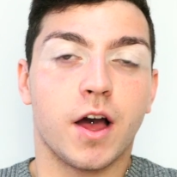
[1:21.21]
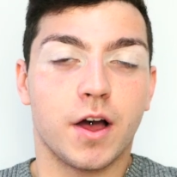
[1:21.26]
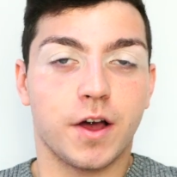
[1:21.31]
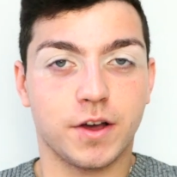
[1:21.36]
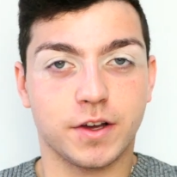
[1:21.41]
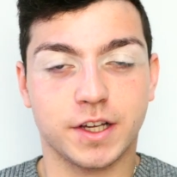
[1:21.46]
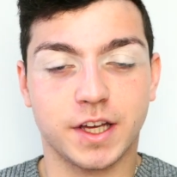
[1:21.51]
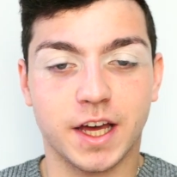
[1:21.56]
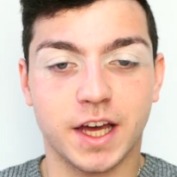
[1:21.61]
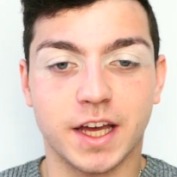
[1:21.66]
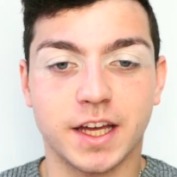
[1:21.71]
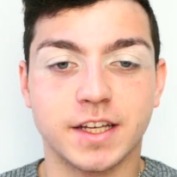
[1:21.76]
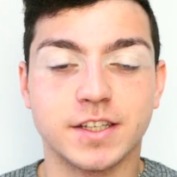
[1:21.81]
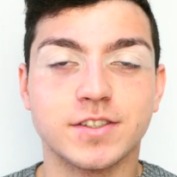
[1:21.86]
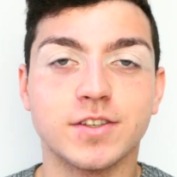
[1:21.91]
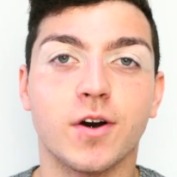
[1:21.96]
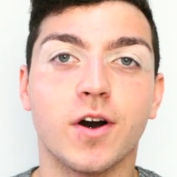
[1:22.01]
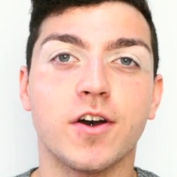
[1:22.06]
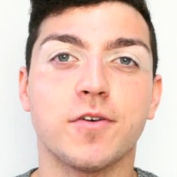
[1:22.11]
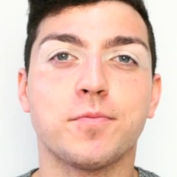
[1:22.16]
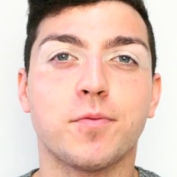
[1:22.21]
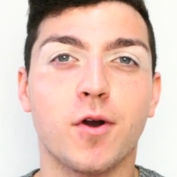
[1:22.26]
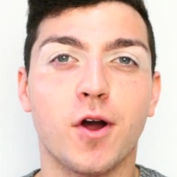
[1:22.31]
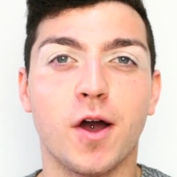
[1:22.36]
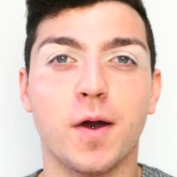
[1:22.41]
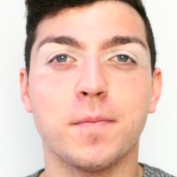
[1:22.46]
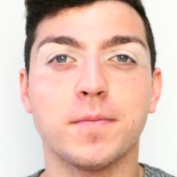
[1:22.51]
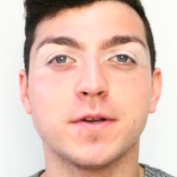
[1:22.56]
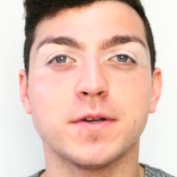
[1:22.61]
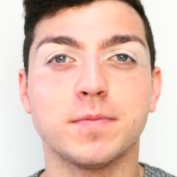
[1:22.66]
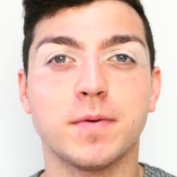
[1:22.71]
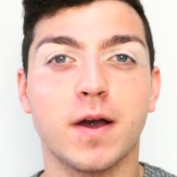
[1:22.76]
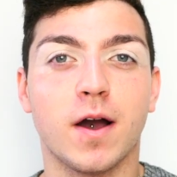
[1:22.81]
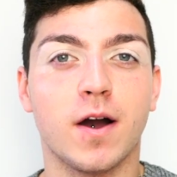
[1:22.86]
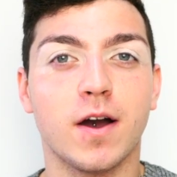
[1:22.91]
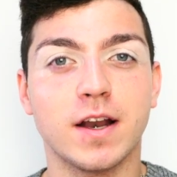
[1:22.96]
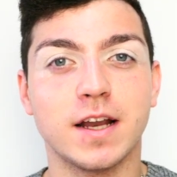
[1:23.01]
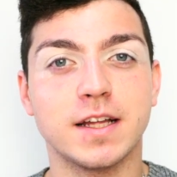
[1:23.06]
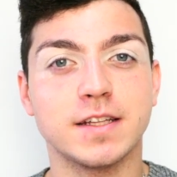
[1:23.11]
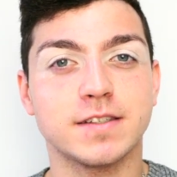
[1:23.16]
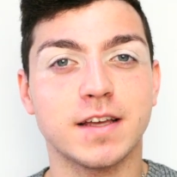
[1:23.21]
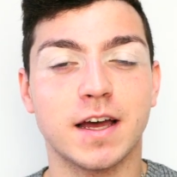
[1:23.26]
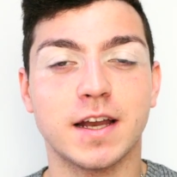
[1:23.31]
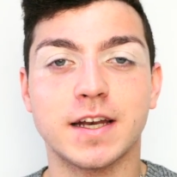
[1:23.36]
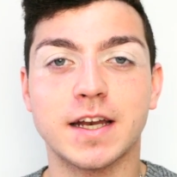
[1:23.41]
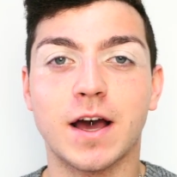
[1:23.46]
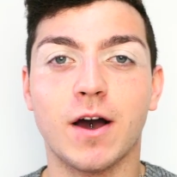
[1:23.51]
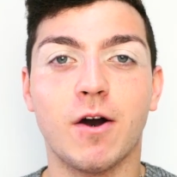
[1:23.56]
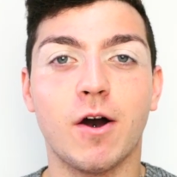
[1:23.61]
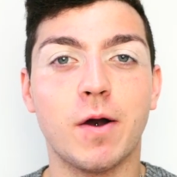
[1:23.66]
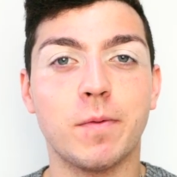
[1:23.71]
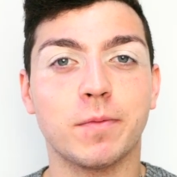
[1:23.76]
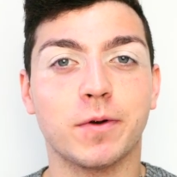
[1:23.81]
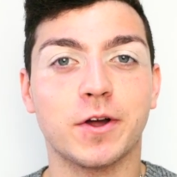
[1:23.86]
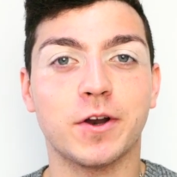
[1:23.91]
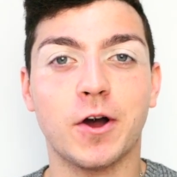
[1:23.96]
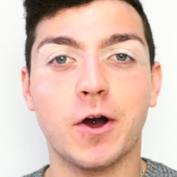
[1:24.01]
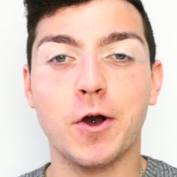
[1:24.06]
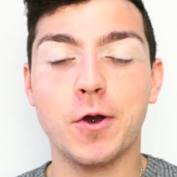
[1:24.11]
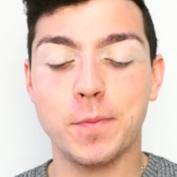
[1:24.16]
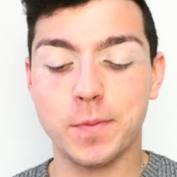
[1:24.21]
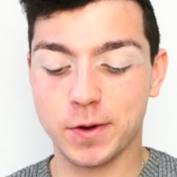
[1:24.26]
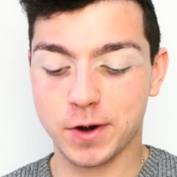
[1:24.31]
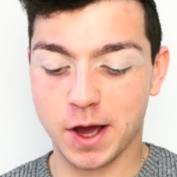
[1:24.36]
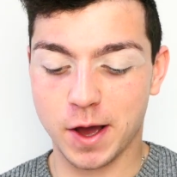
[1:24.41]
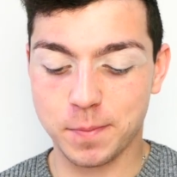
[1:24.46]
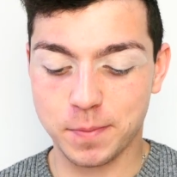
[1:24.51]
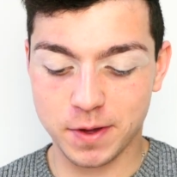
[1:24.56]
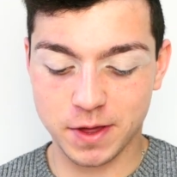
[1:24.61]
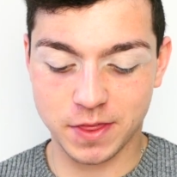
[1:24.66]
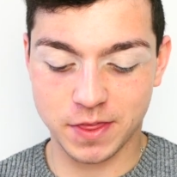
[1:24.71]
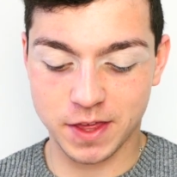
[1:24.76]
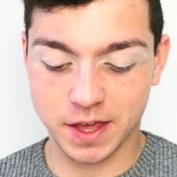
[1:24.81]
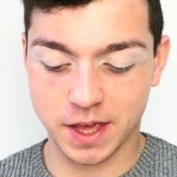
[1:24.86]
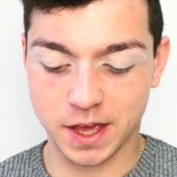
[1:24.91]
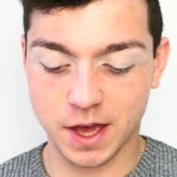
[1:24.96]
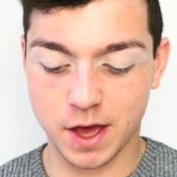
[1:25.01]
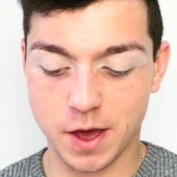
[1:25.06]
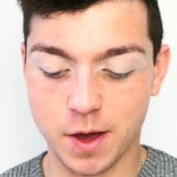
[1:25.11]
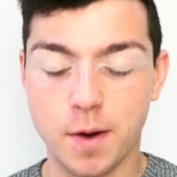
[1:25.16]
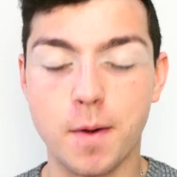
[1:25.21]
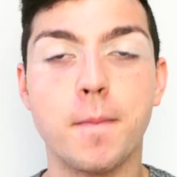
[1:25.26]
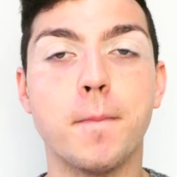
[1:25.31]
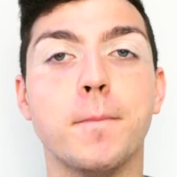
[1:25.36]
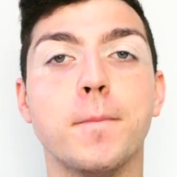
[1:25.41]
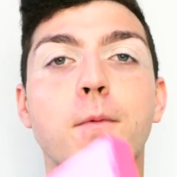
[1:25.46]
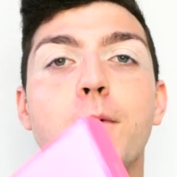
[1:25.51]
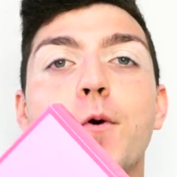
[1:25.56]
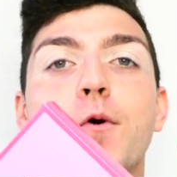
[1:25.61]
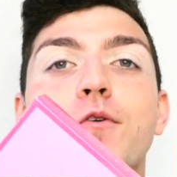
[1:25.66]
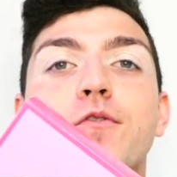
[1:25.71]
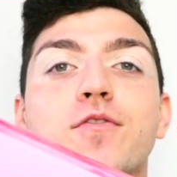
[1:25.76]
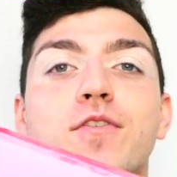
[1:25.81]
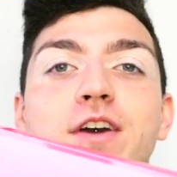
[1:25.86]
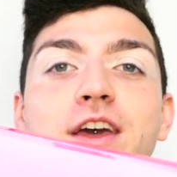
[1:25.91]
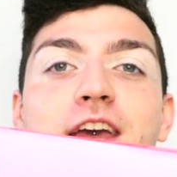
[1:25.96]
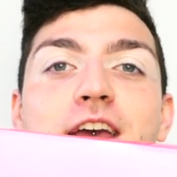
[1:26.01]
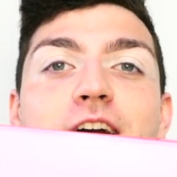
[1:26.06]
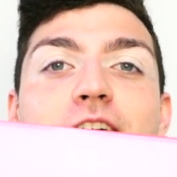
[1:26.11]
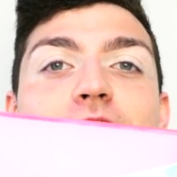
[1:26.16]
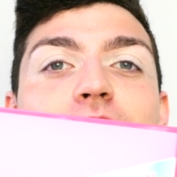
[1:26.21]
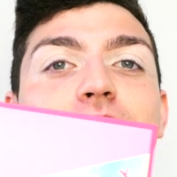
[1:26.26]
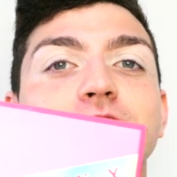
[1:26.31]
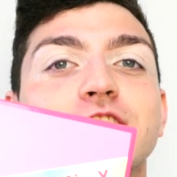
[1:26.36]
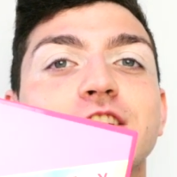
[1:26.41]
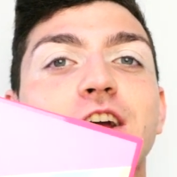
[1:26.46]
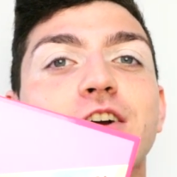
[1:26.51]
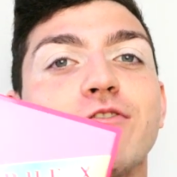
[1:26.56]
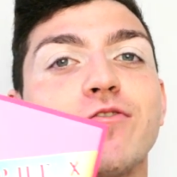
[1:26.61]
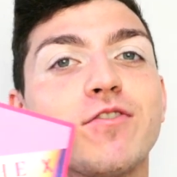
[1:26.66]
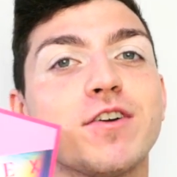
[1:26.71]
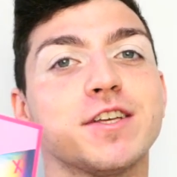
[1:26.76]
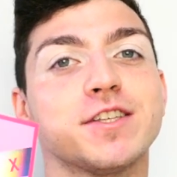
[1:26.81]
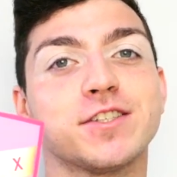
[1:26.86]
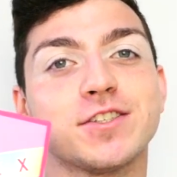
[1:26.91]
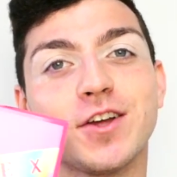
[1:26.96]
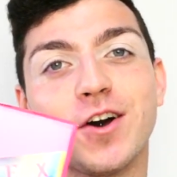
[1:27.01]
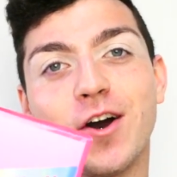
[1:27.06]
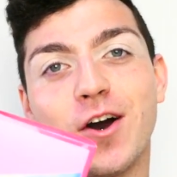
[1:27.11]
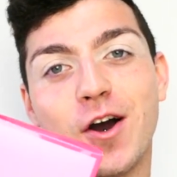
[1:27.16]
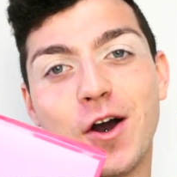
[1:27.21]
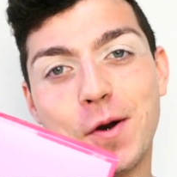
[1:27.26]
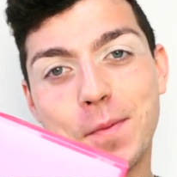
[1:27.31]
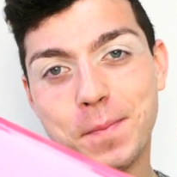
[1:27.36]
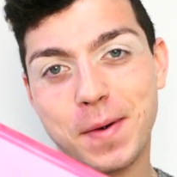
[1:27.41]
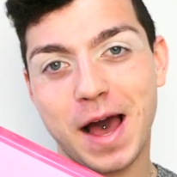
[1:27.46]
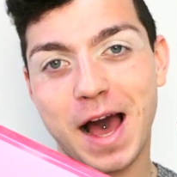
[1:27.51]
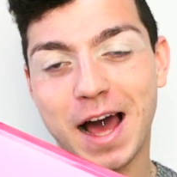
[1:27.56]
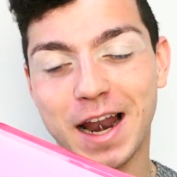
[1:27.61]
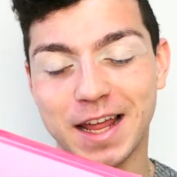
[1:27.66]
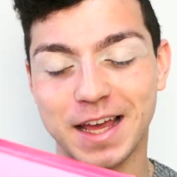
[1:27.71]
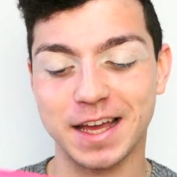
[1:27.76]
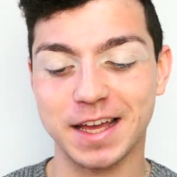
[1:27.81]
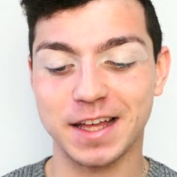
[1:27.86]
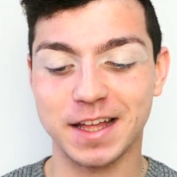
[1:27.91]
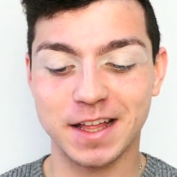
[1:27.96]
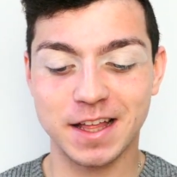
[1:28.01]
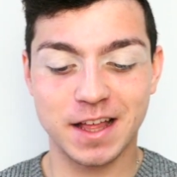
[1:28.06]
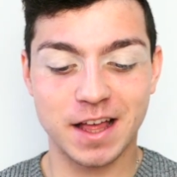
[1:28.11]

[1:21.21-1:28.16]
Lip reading: Okay, so I've primed my eyelids and now I'm going to open up the Morphe Jeffree Star palette.